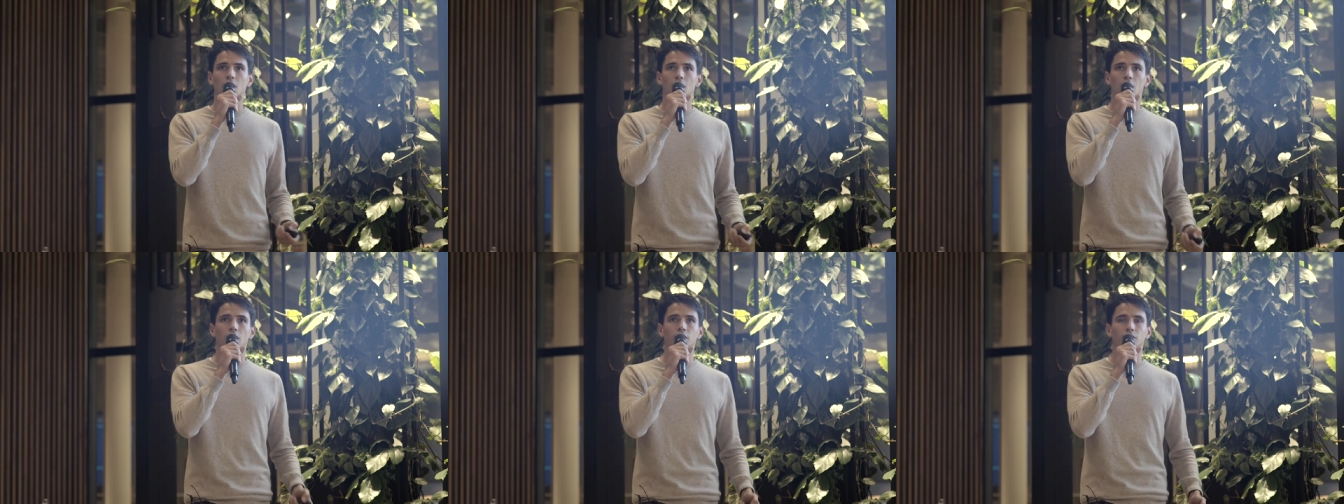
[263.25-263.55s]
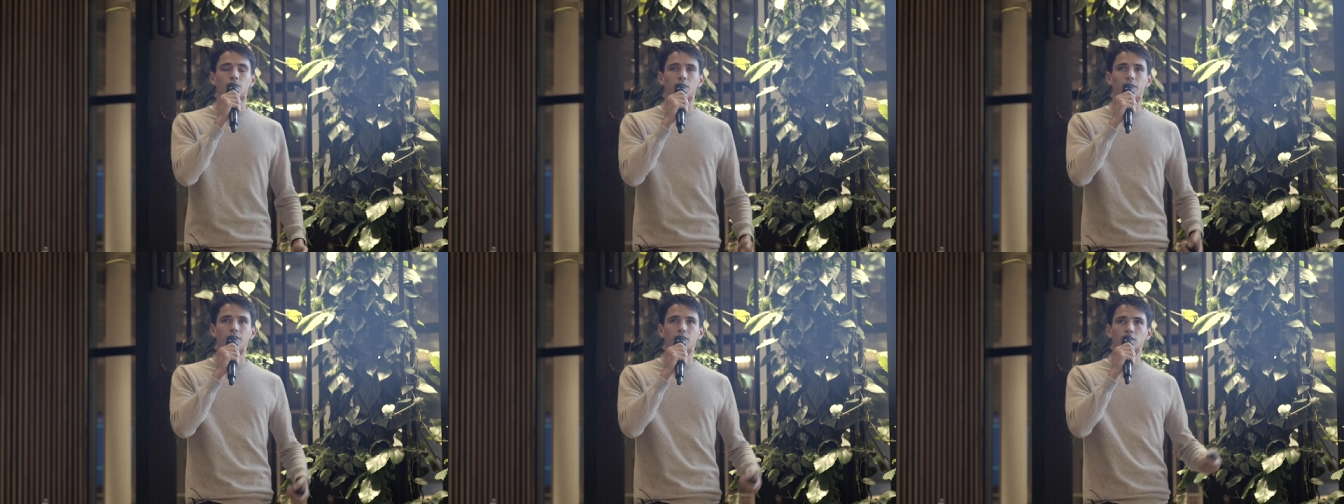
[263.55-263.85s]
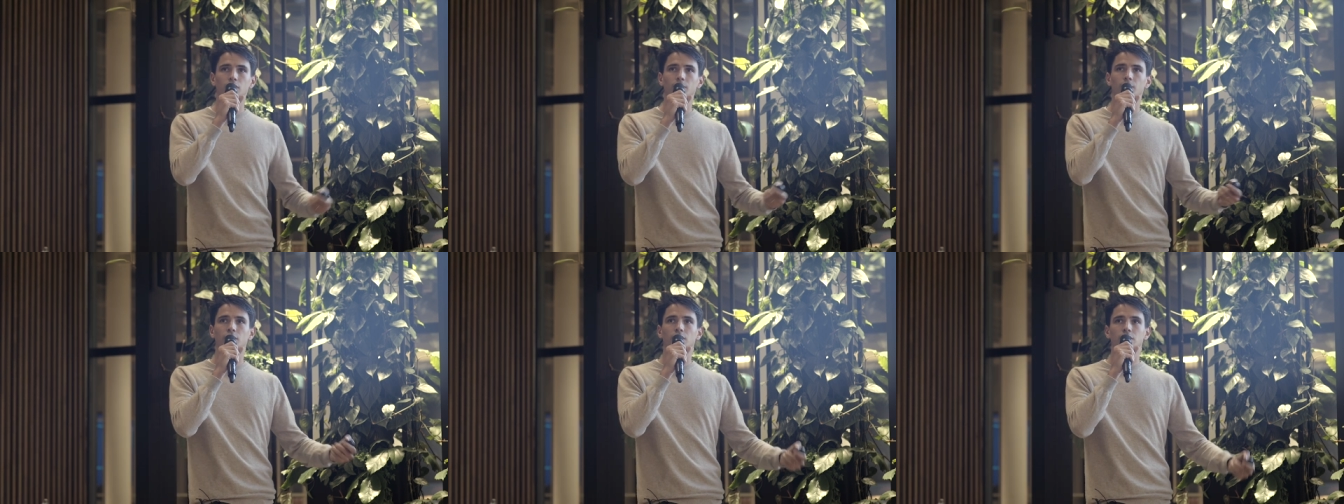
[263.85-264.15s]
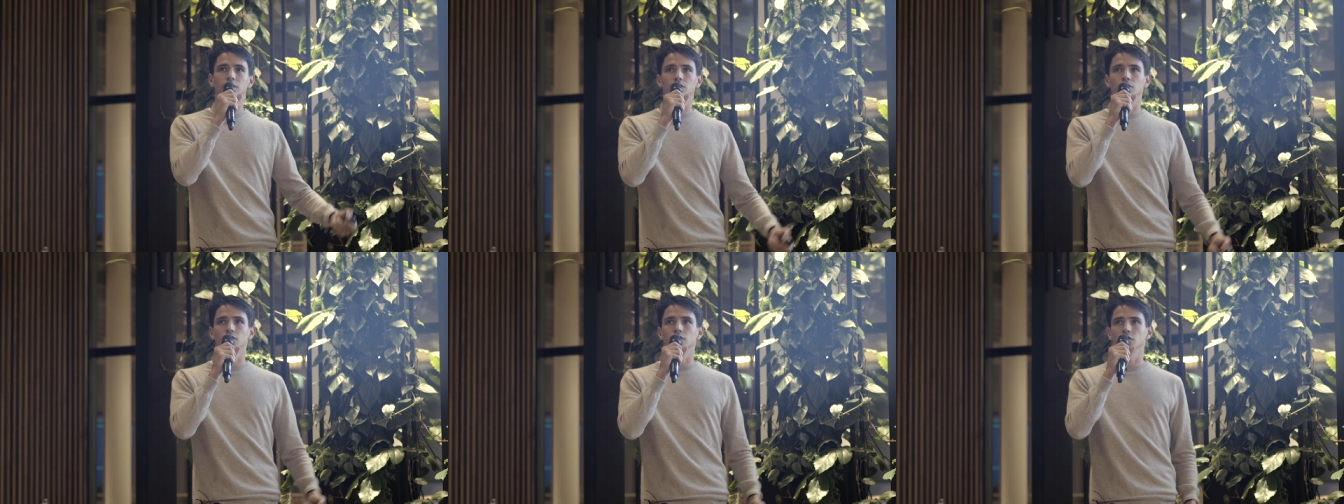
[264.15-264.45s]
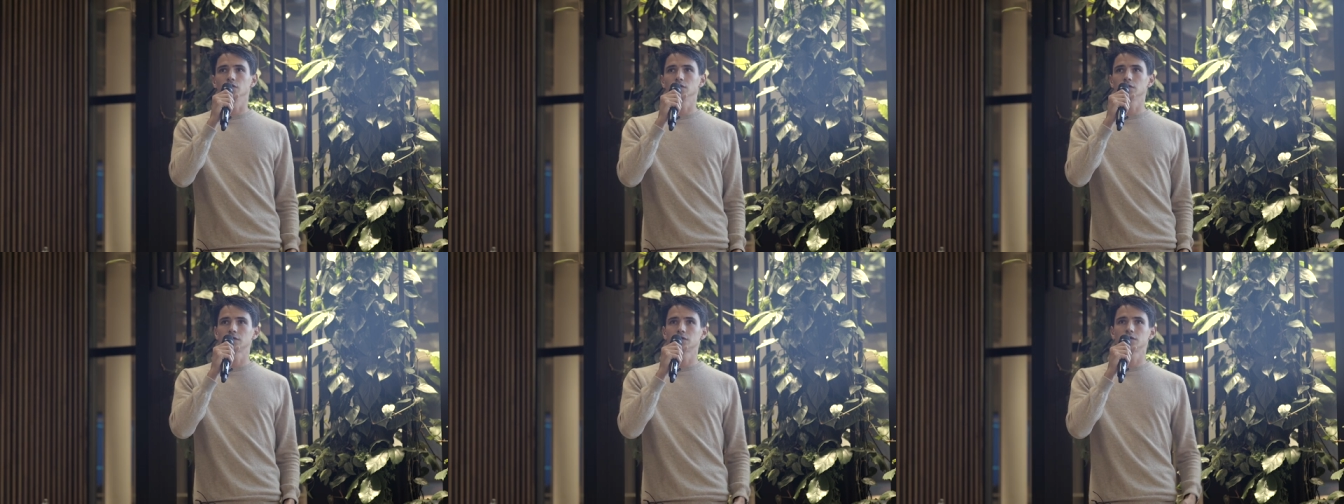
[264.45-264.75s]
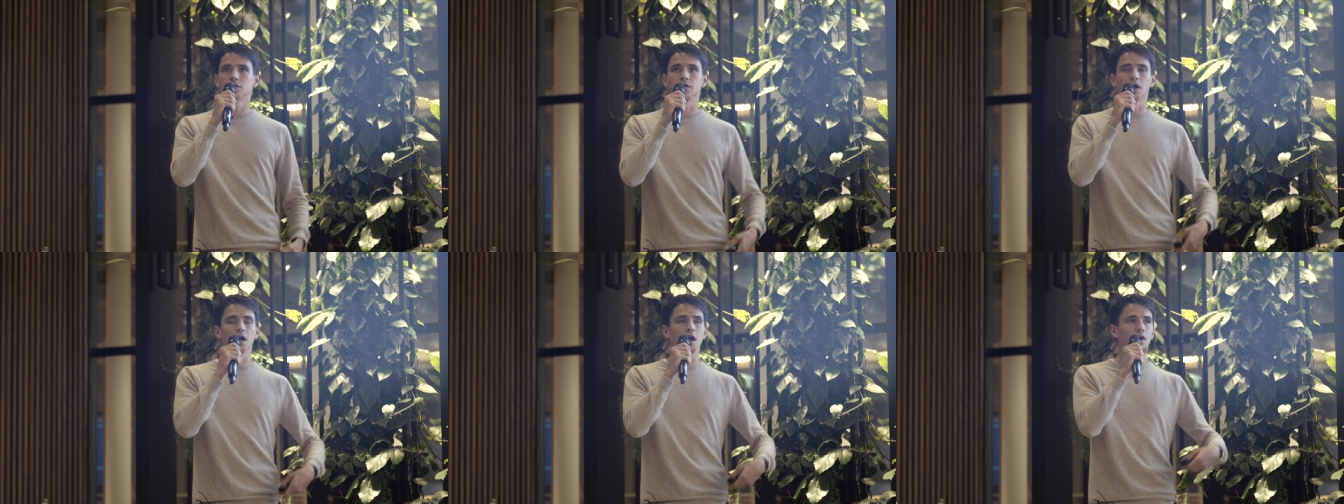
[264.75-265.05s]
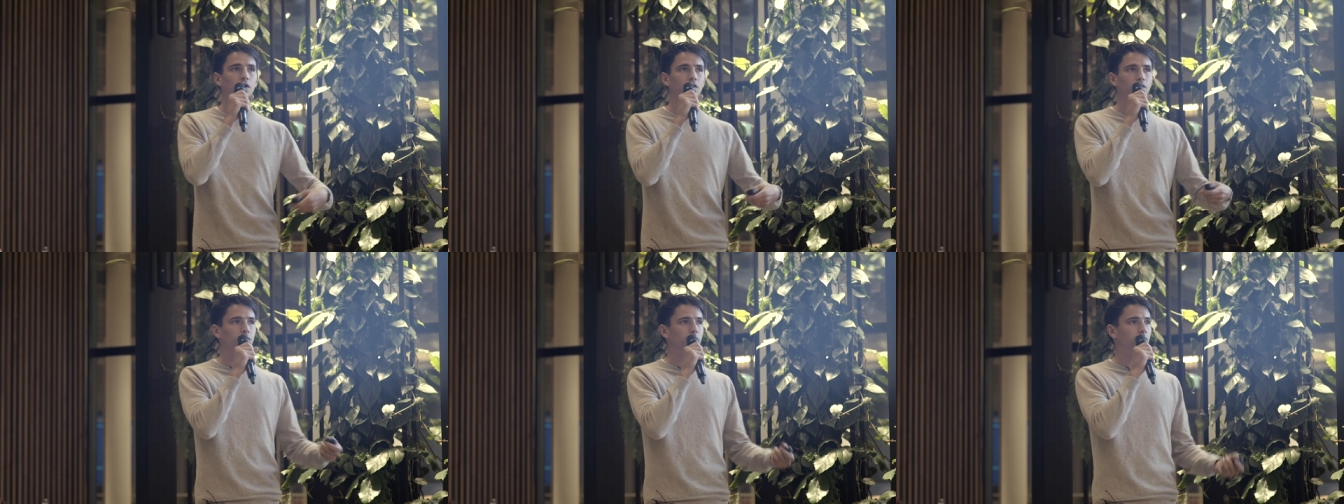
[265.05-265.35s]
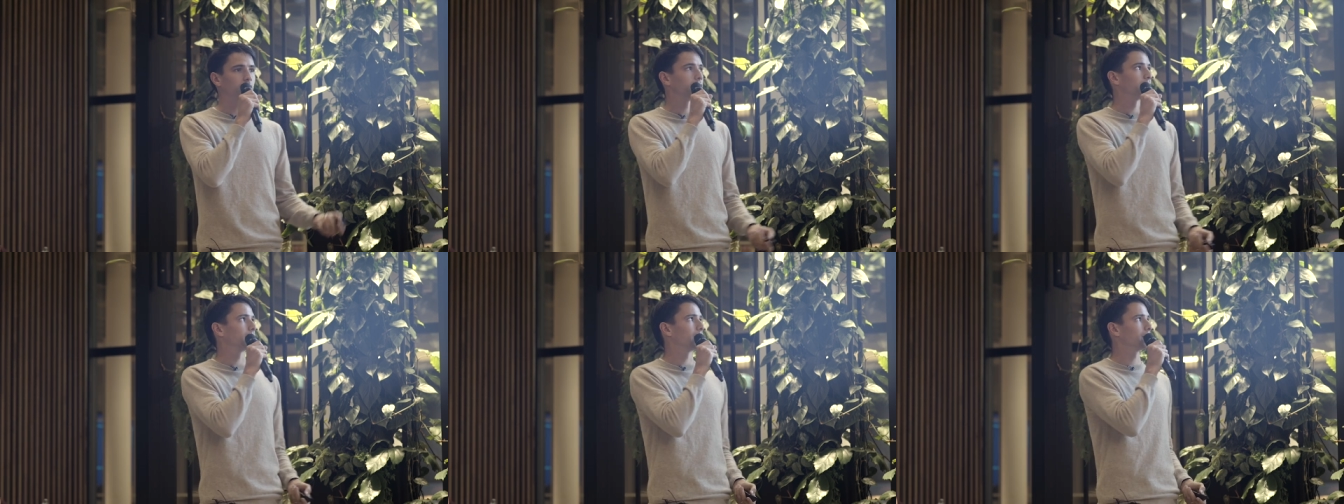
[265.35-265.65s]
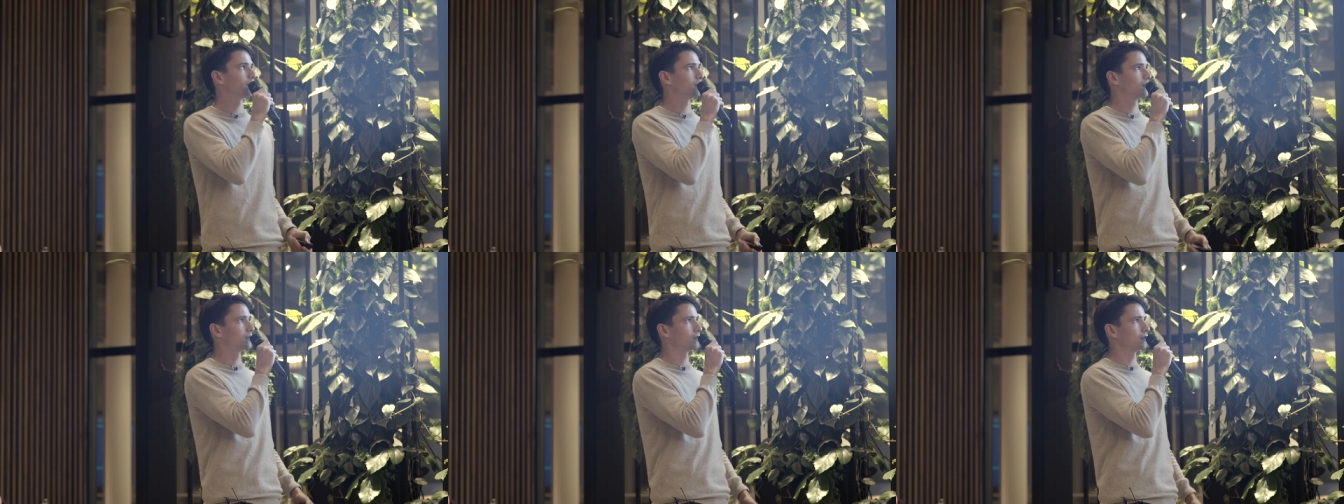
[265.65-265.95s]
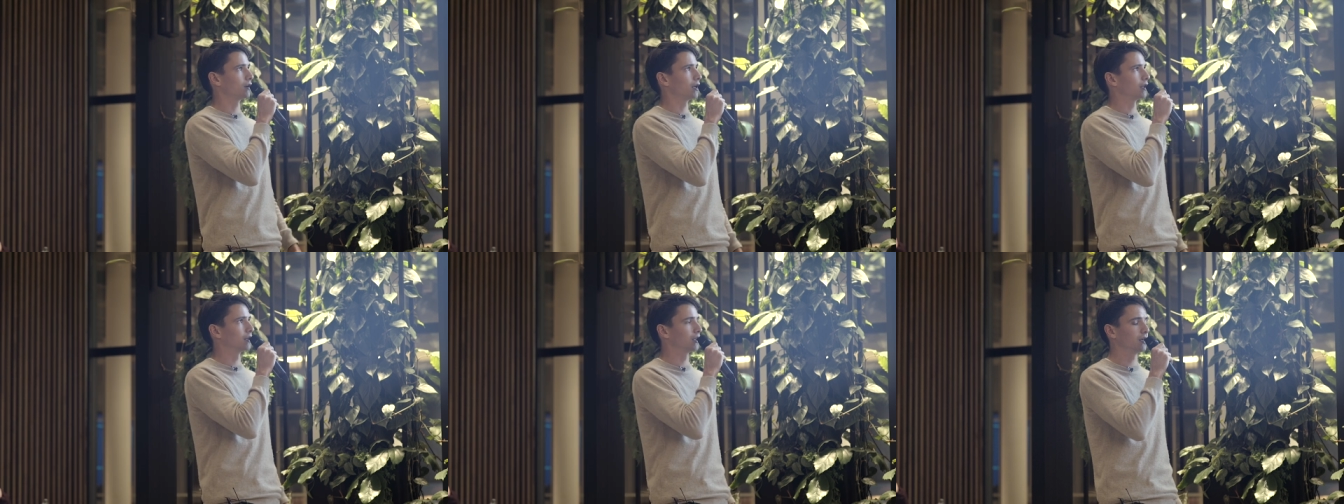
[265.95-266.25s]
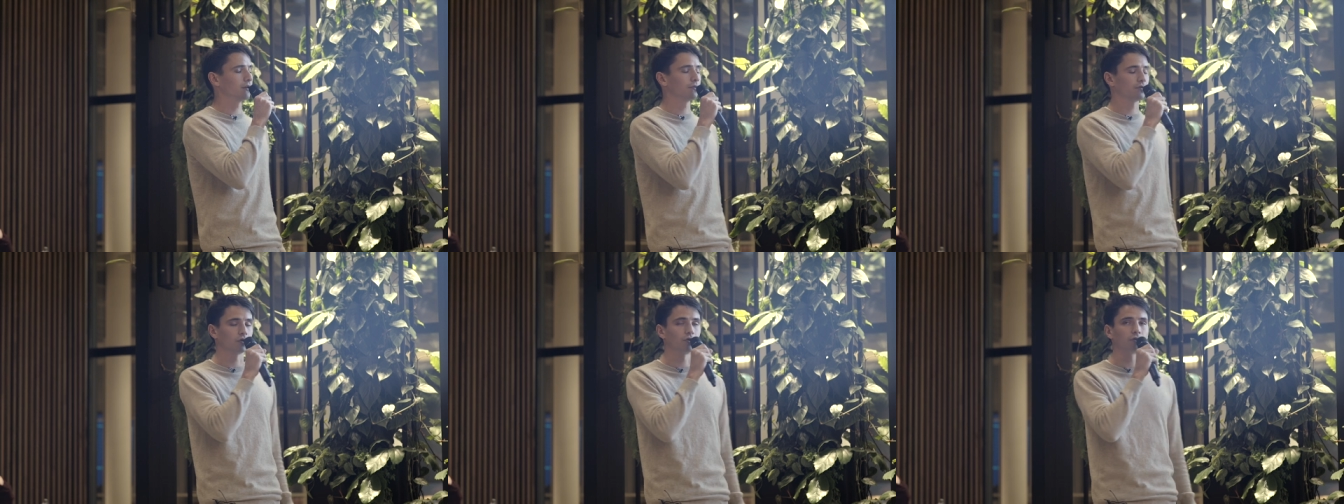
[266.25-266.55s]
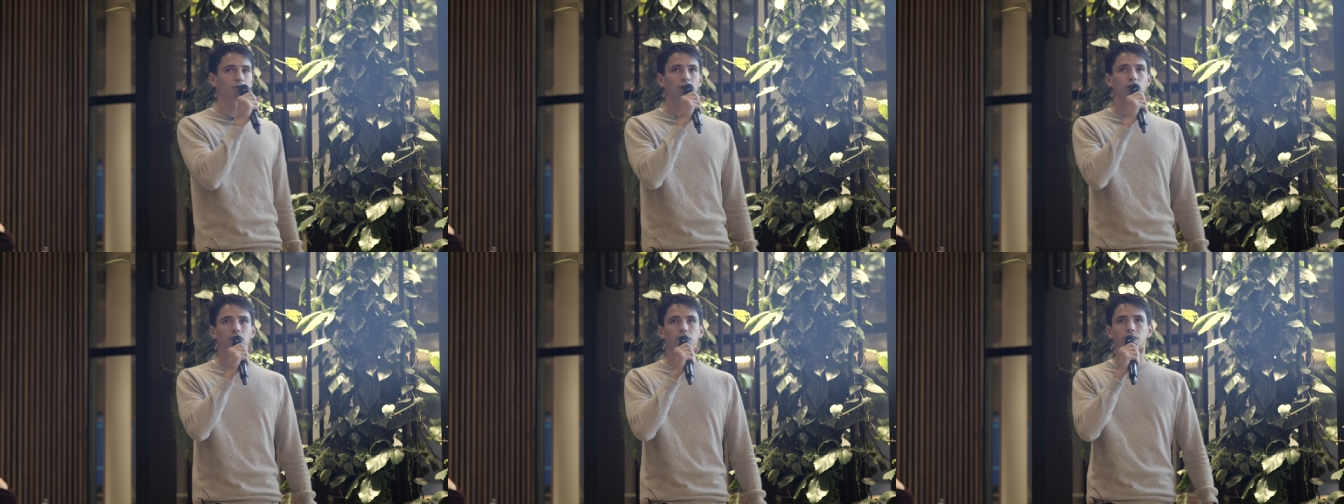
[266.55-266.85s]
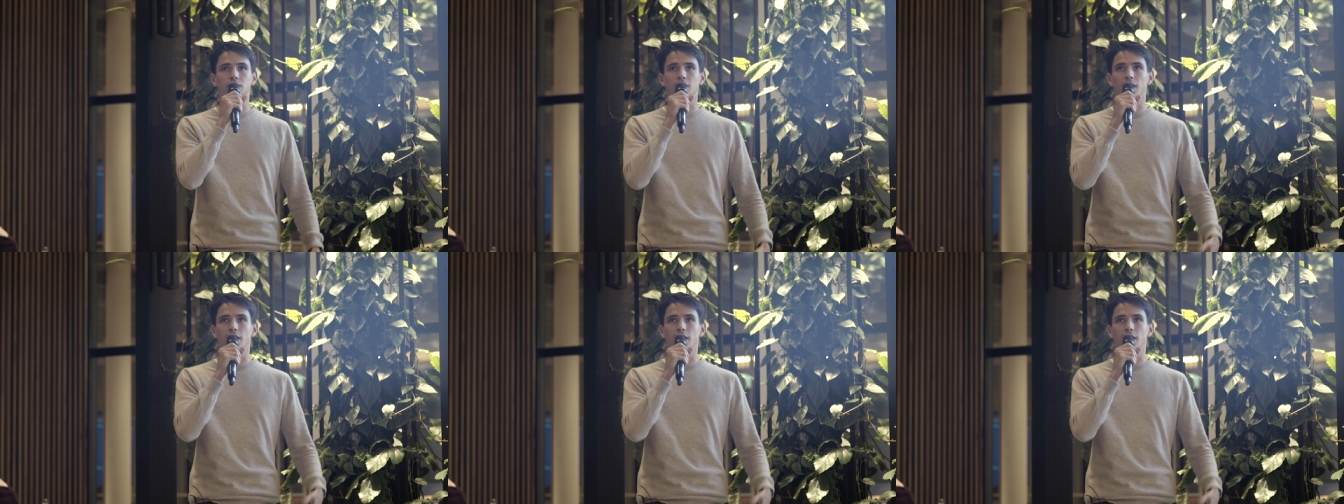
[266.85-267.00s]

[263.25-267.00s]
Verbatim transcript: on the revenue but also on the user, how you can get and give content,